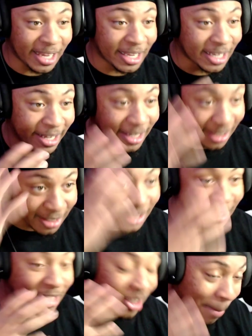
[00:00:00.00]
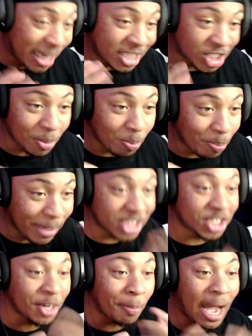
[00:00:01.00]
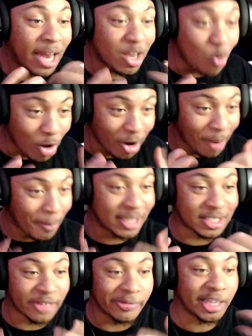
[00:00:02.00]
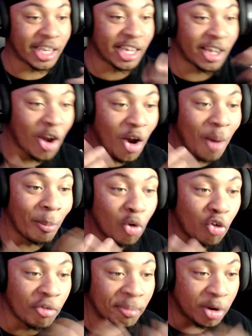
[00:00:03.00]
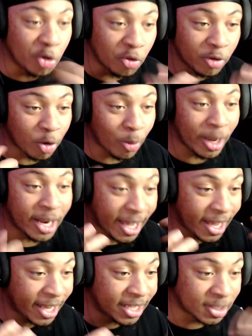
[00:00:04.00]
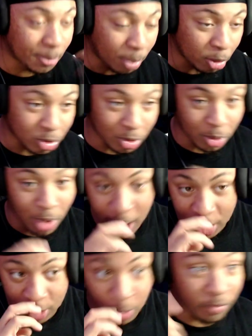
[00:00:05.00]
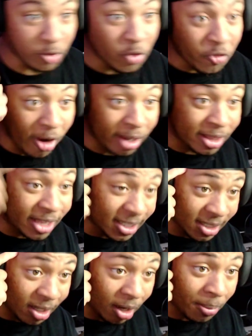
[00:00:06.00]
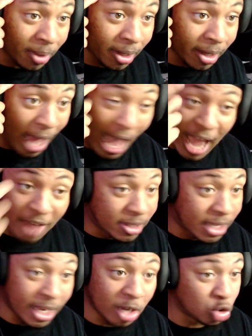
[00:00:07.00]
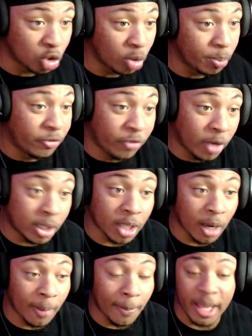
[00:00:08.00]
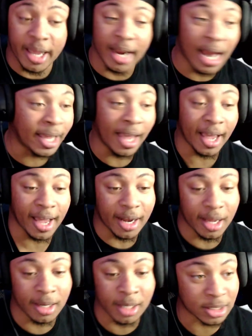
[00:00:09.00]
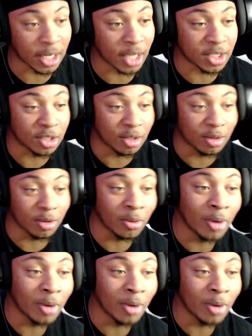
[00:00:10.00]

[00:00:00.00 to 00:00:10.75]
Like that makes your makes your body work, makes everything move and maneuver the way that it's supposed to. So if you fuck this up, everything else is gonna be fucked up. And I can't have that. Niggas got shit to do.